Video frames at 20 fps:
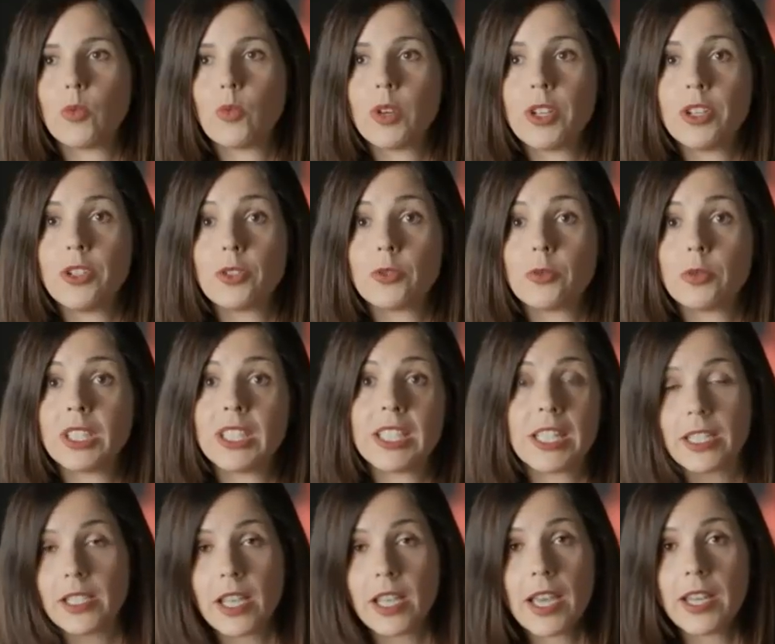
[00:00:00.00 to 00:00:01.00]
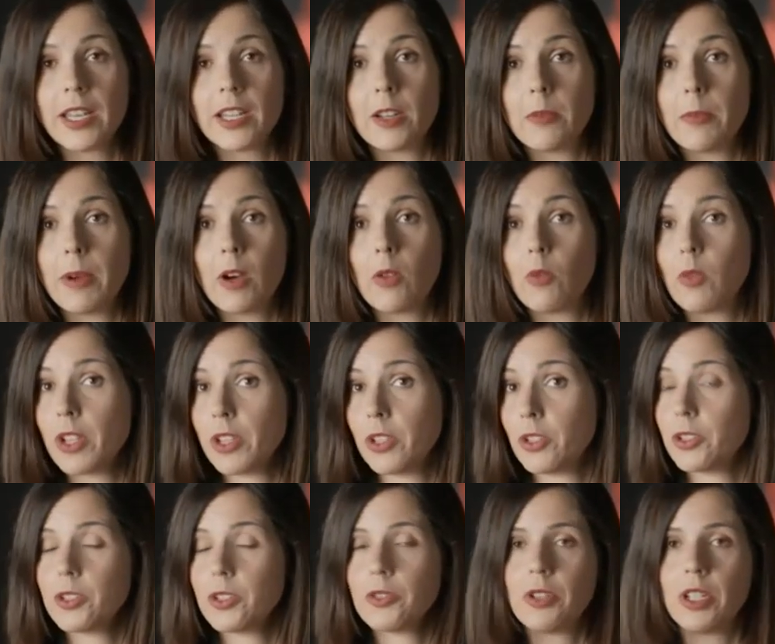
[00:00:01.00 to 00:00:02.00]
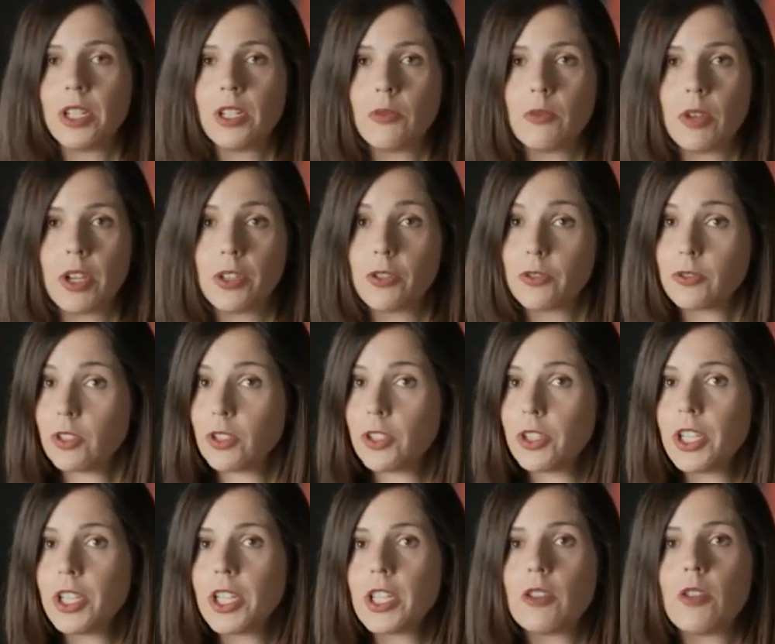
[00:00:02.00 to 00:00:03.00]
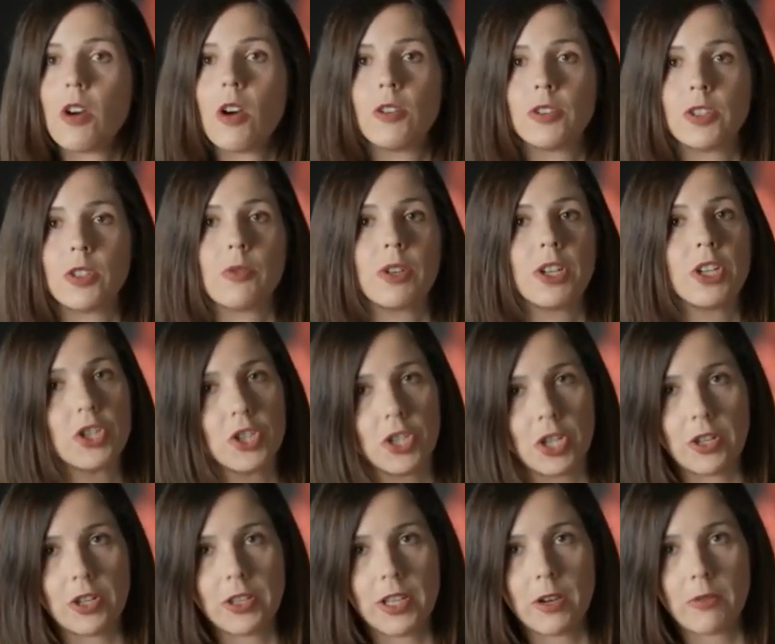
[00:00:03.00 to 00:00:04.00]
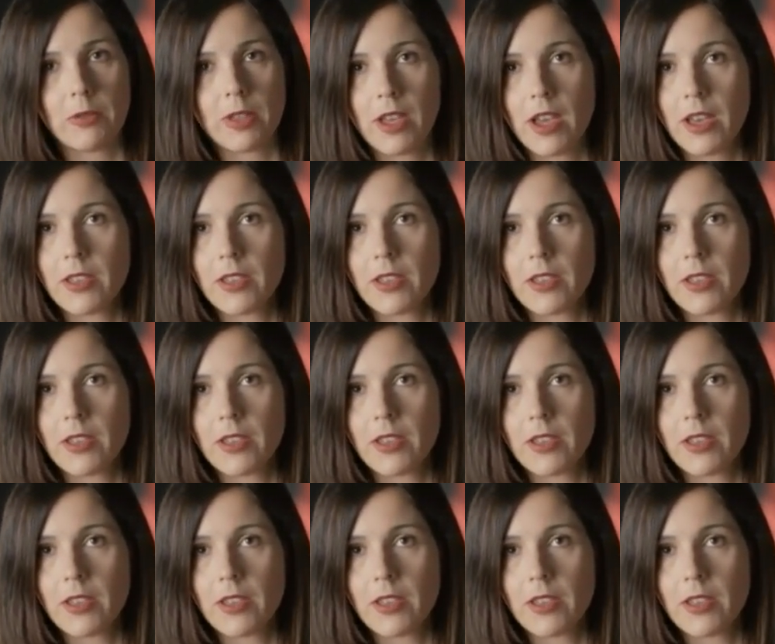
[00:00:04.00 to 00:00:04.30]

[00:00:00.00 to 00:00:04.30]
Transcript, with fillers: When you're really excited about what you're doing and what you're learning, you also want to share that with